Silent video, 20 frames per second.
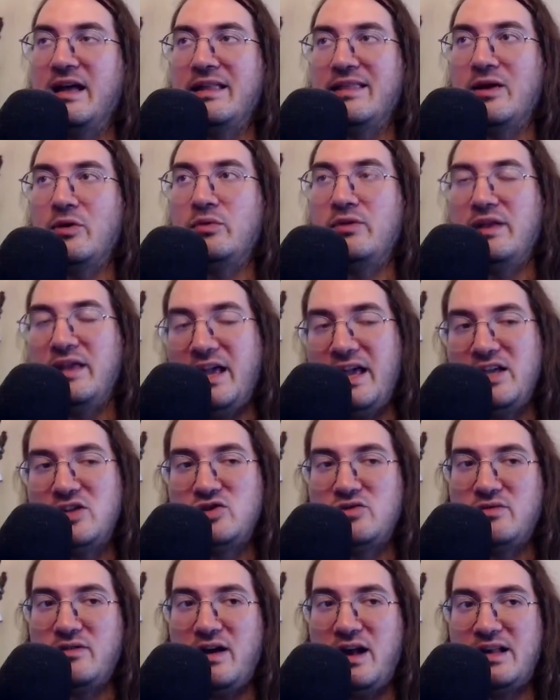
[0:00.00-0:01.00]
Now the H
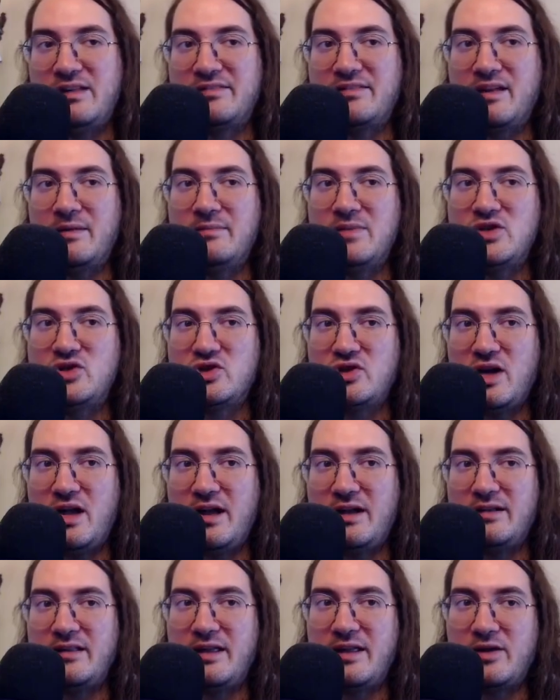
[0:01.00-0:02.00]
files can be
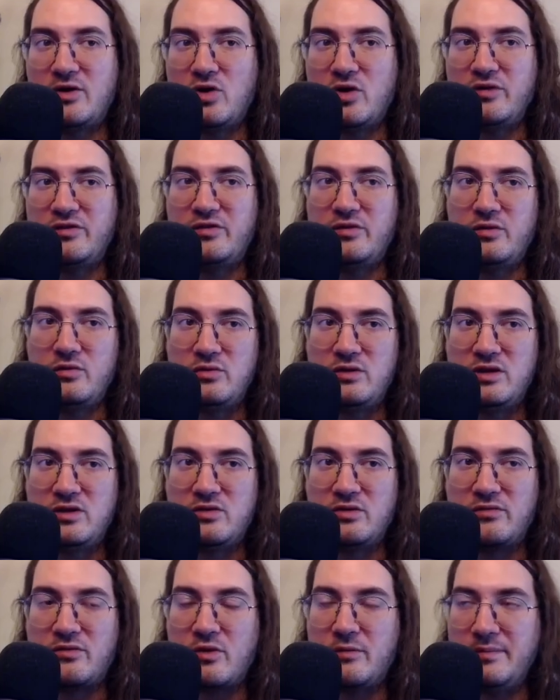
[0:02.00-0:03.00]
shared across unit
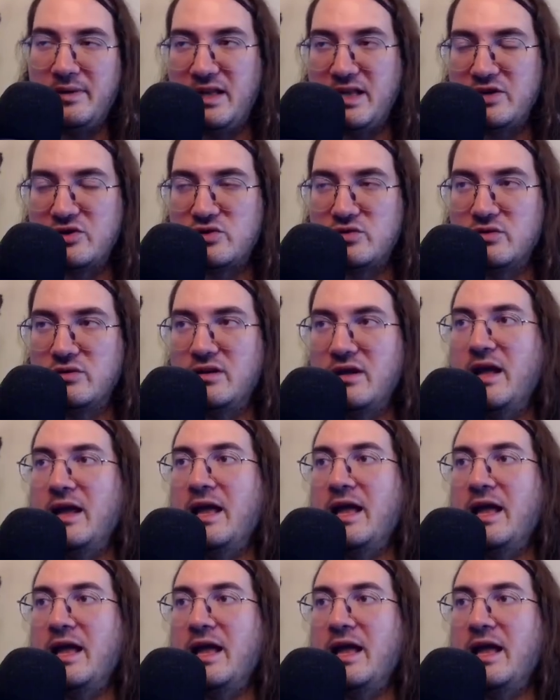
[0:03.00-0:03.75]
of compilation,